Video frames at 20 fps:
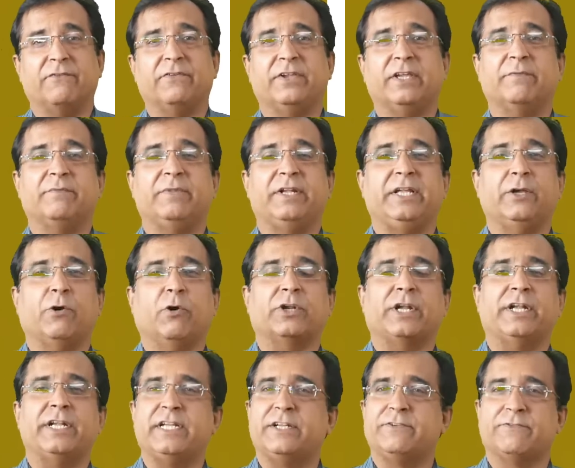a VFD
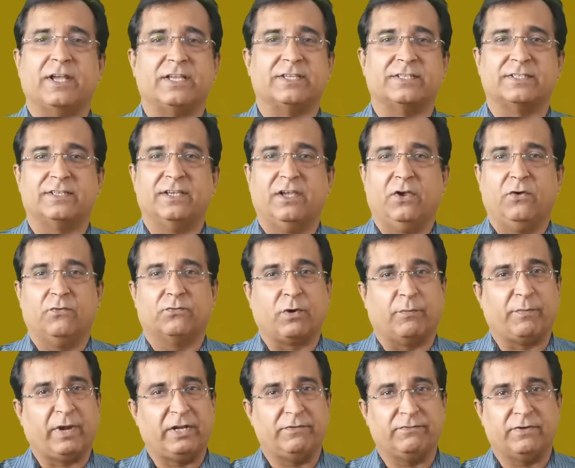or any device
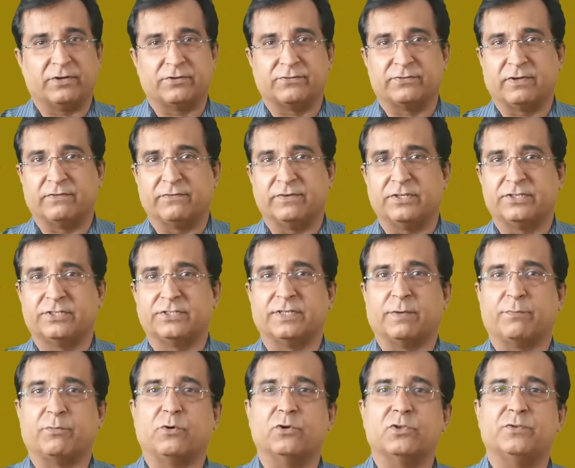from manufacturer which
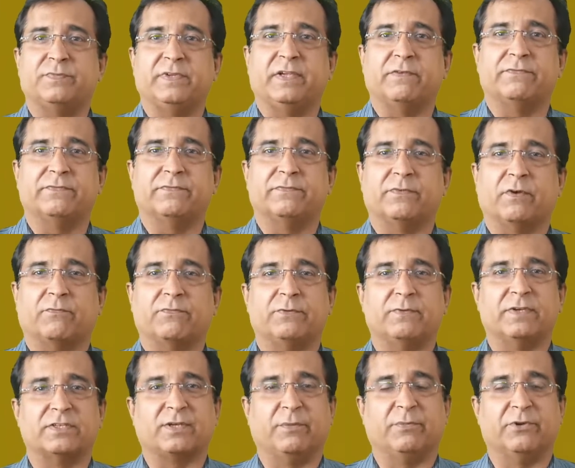supports
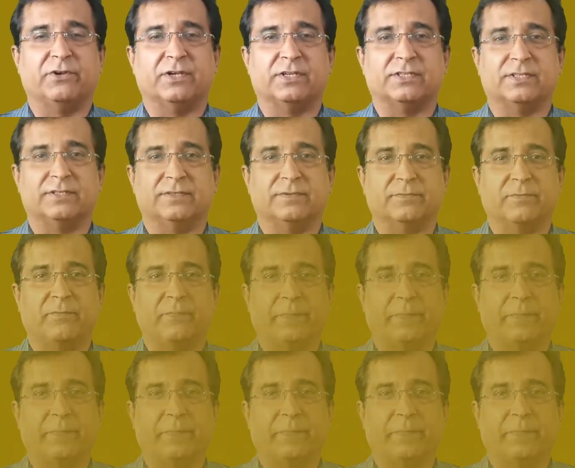Profibus communication.